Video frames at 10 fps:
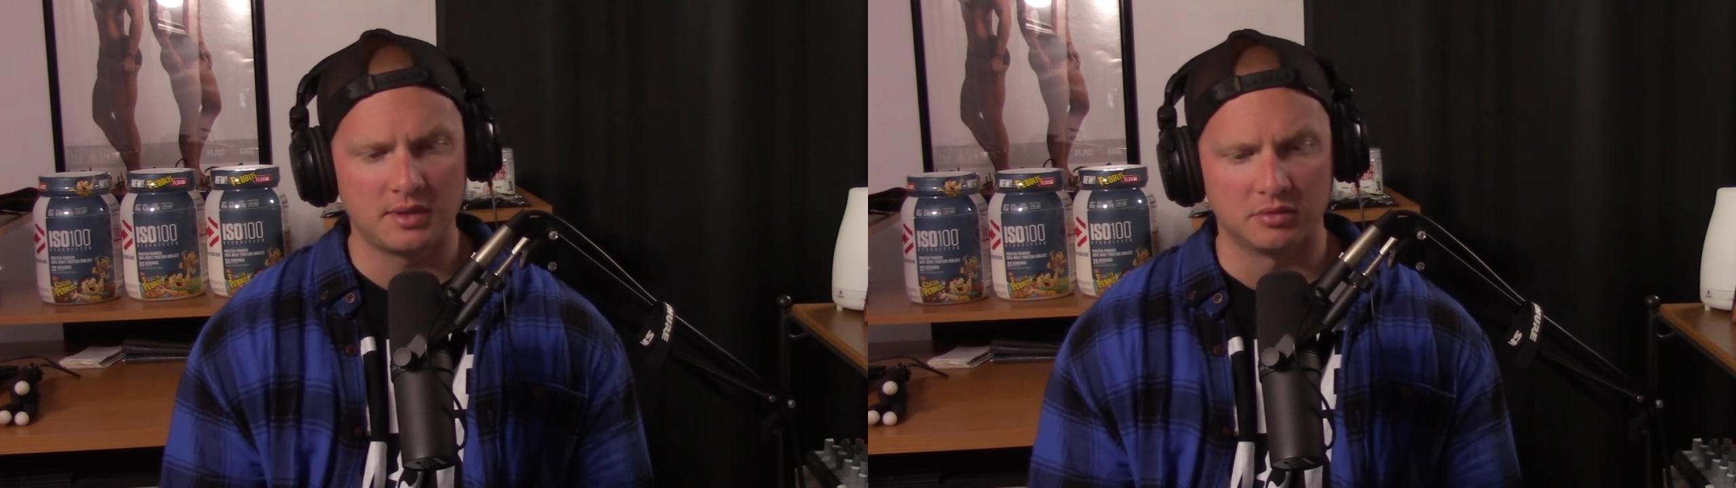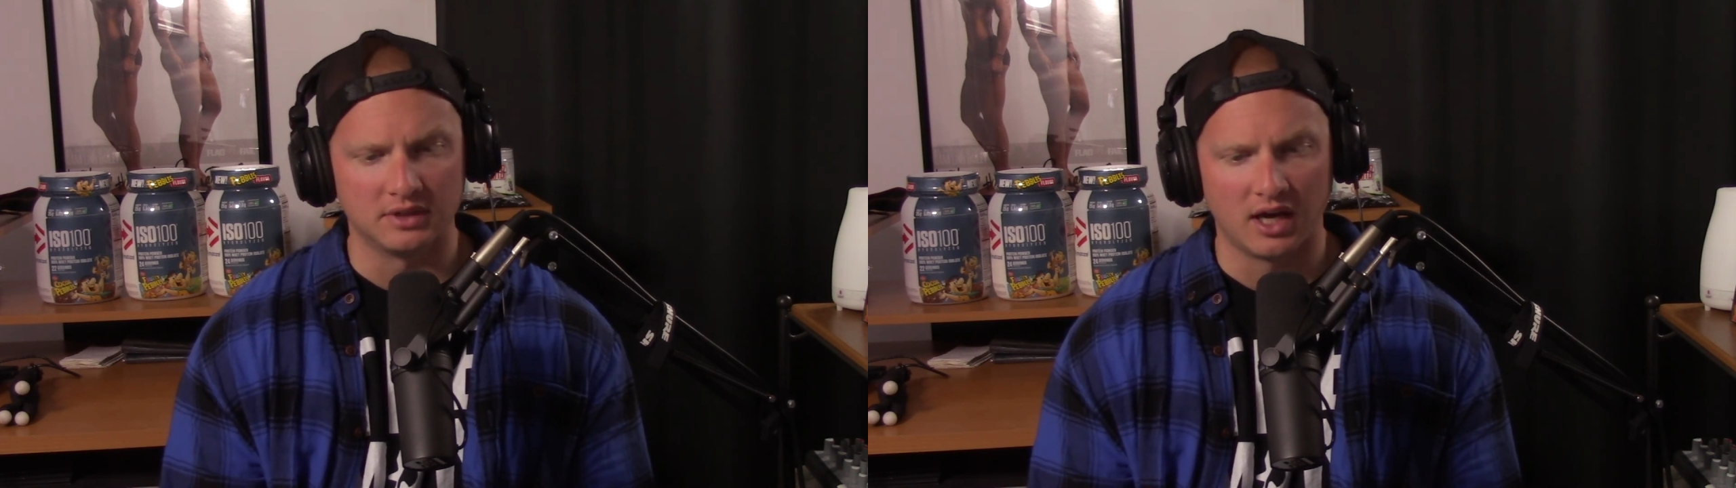
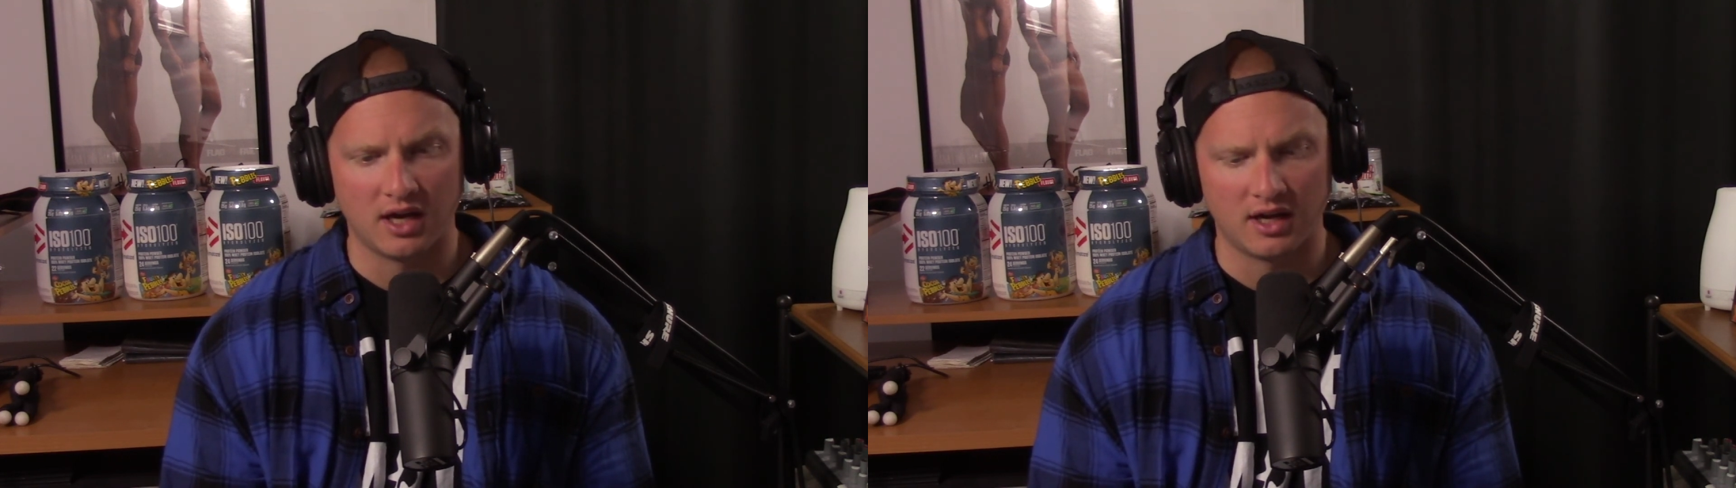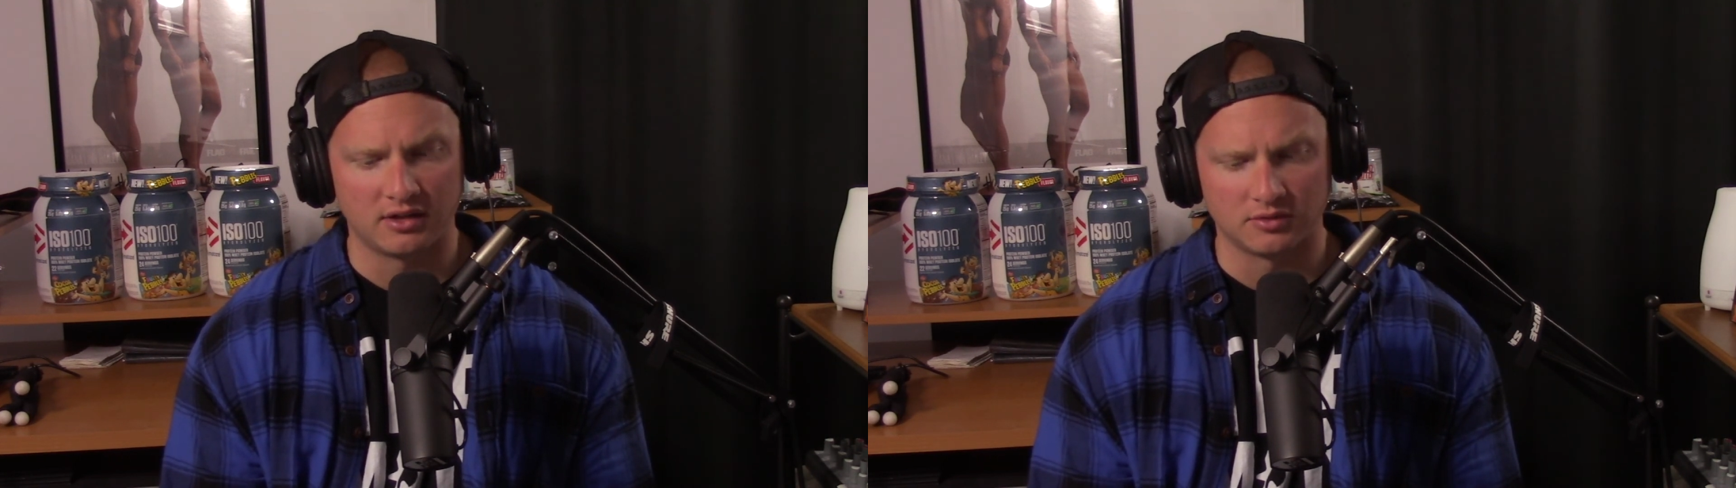
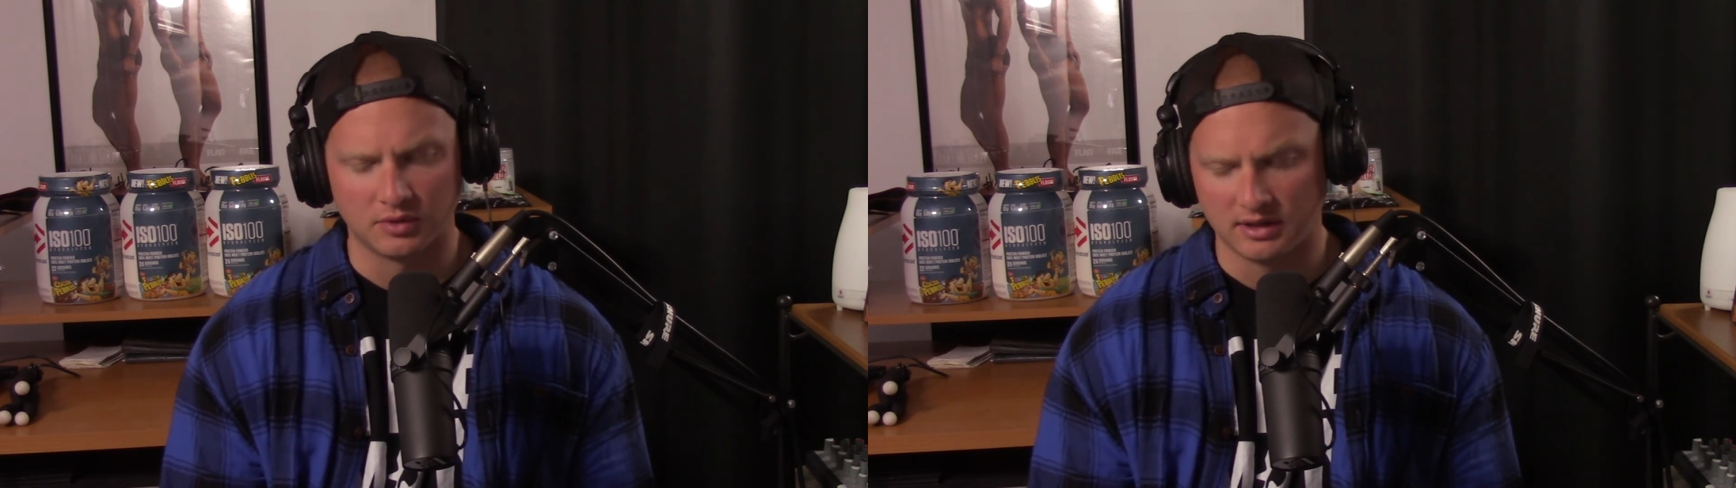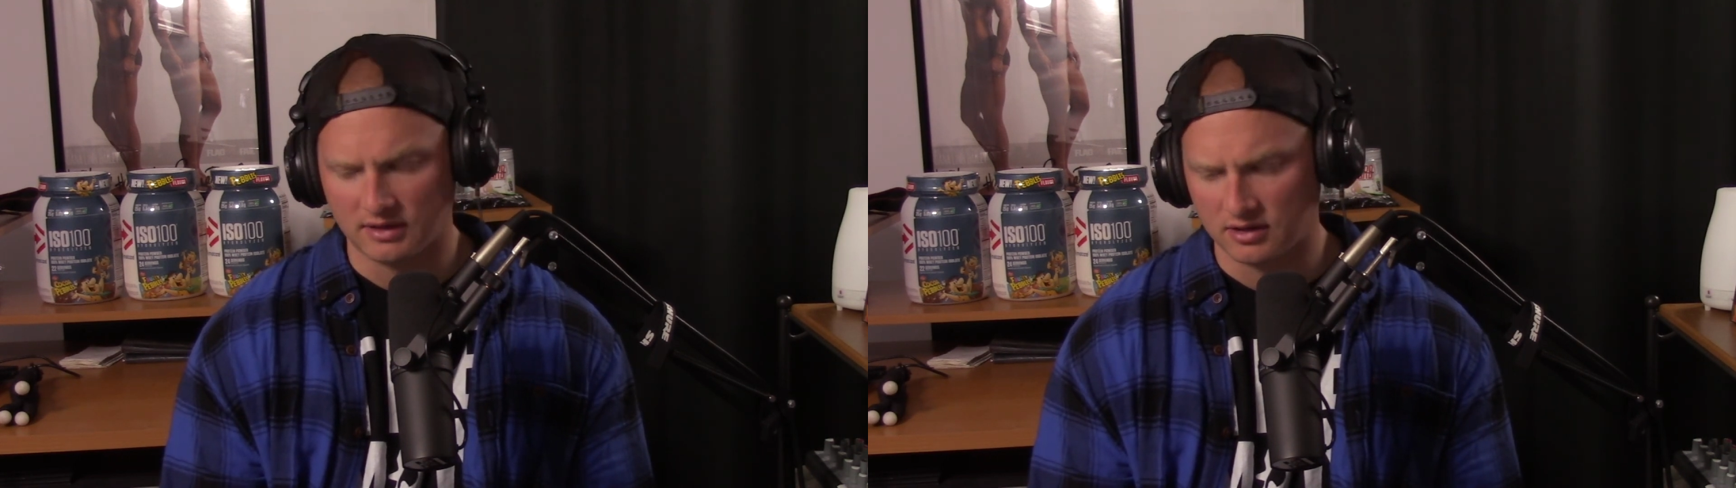die or
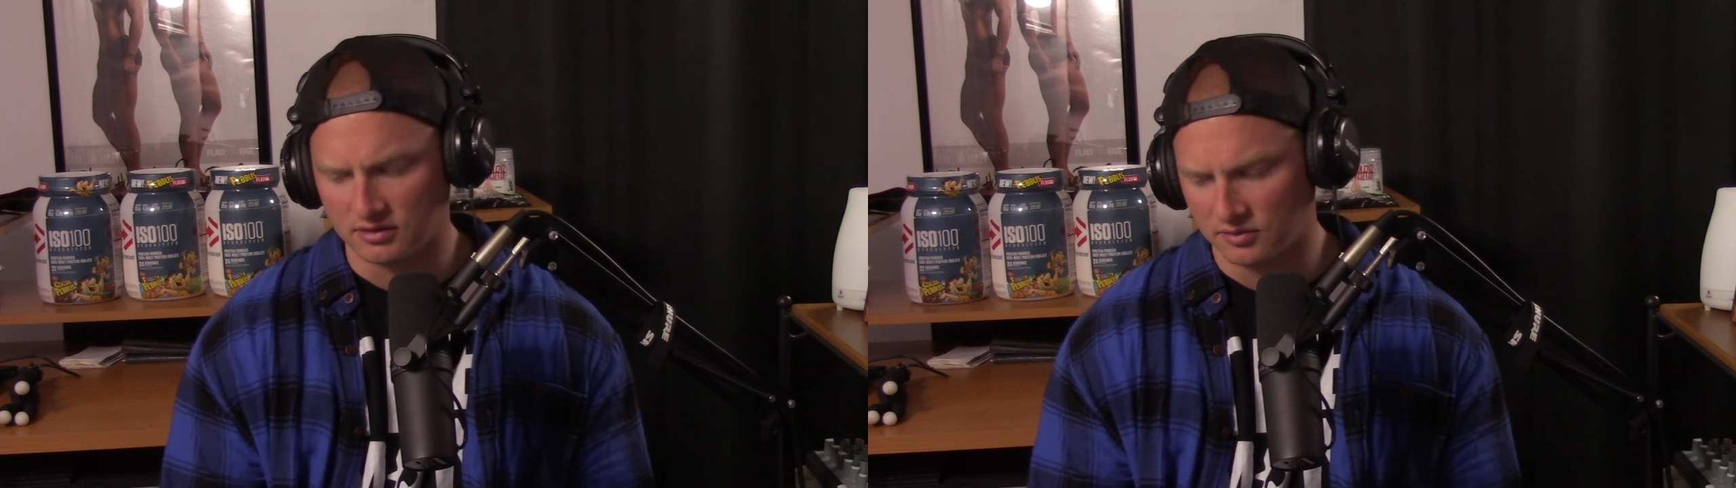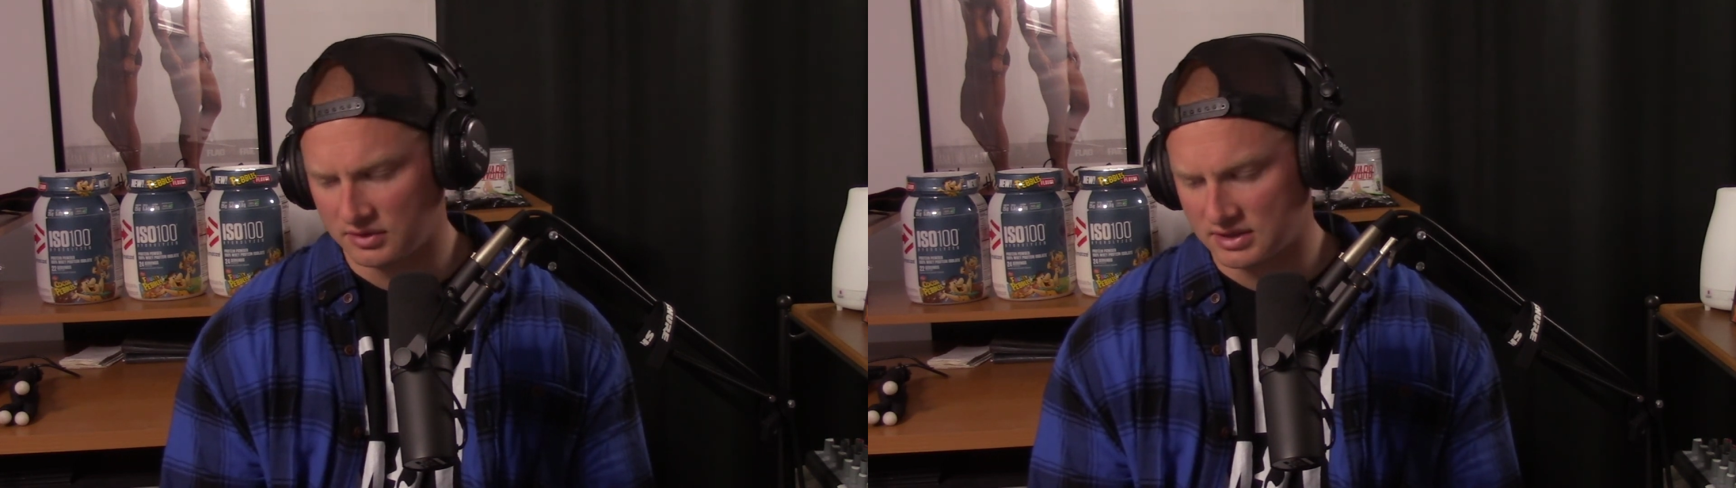whatever. I don't
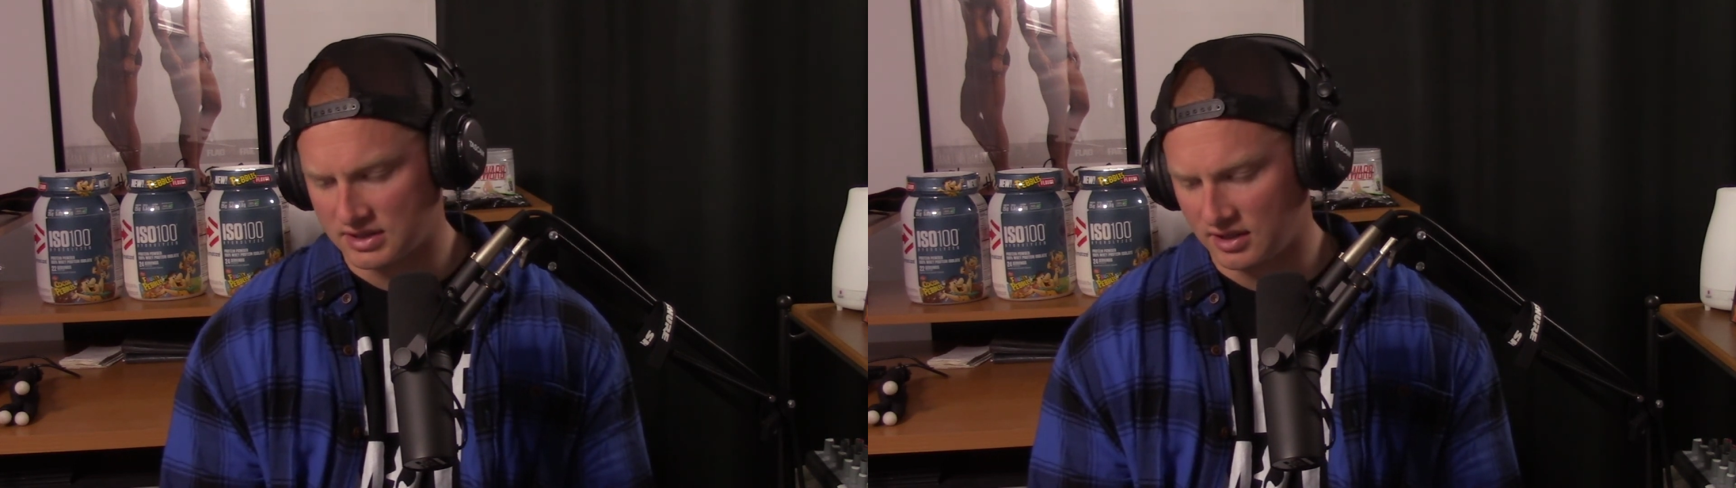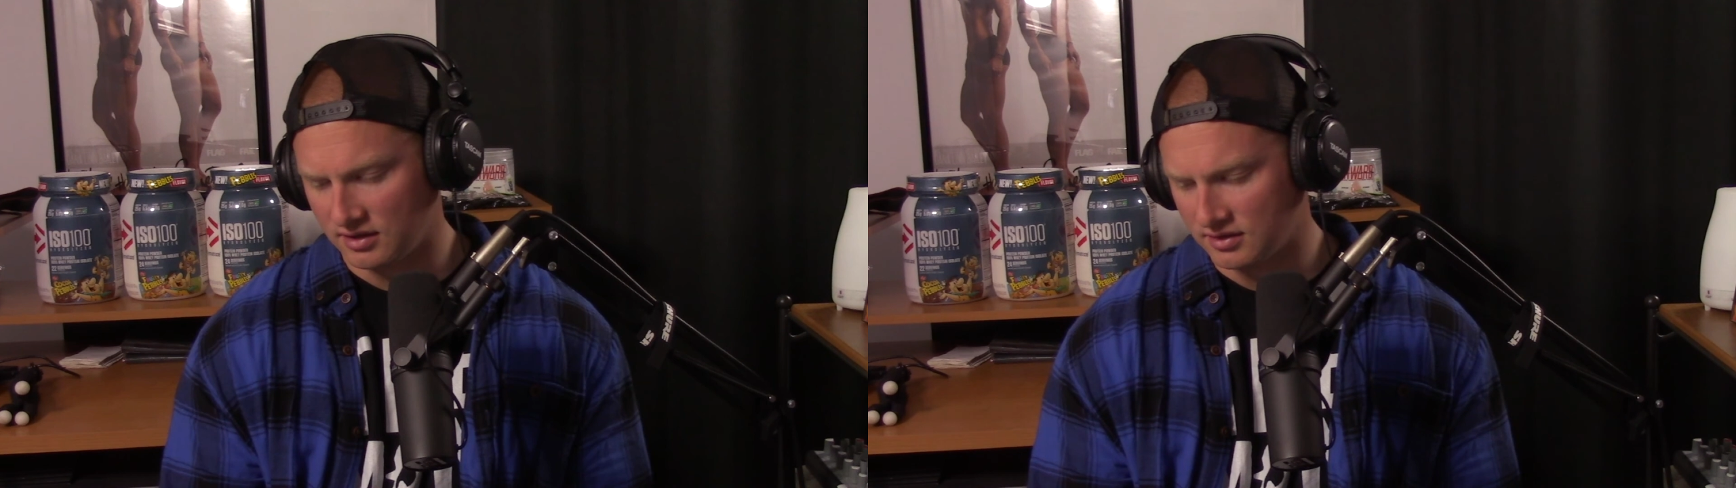know what the saying